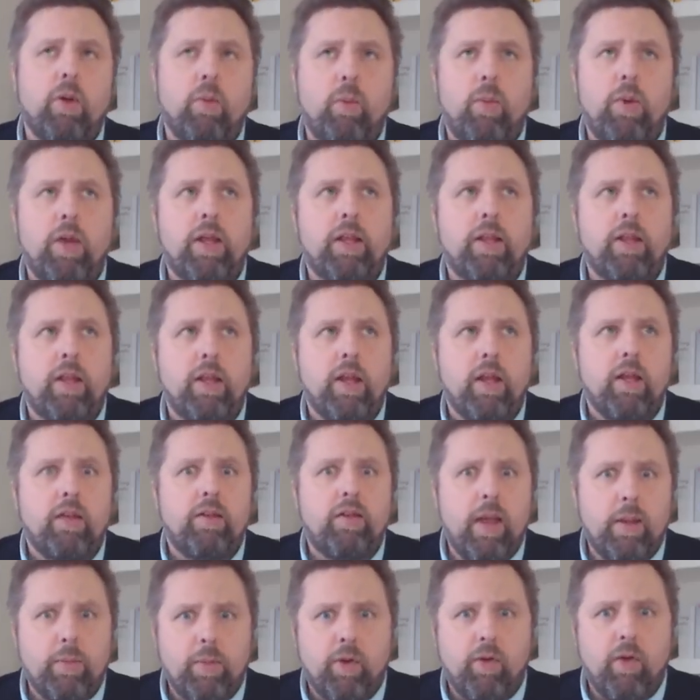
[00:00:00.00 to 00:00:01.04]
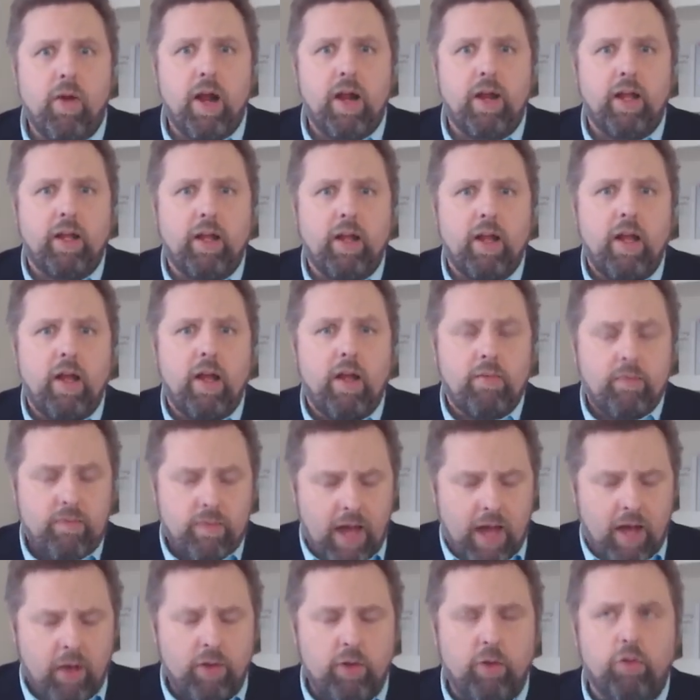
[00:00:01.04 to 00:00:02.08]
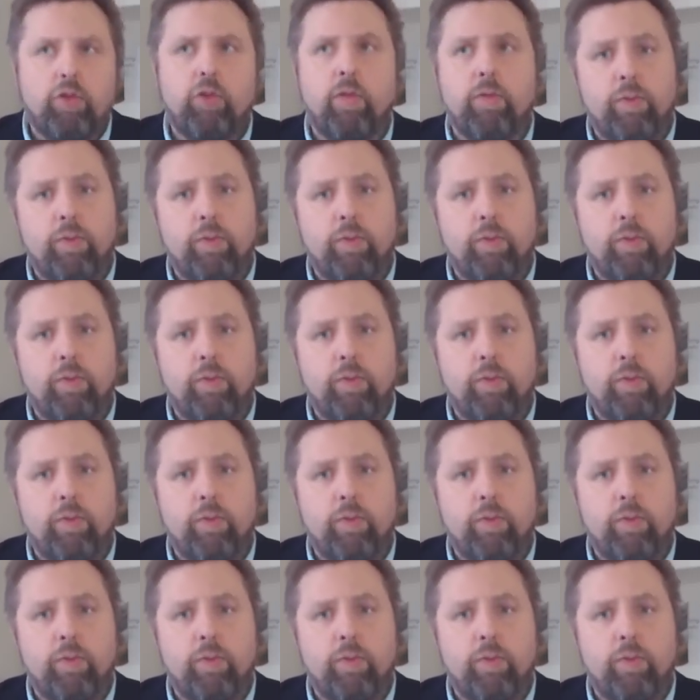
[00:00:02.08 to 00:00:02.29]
with democratic values.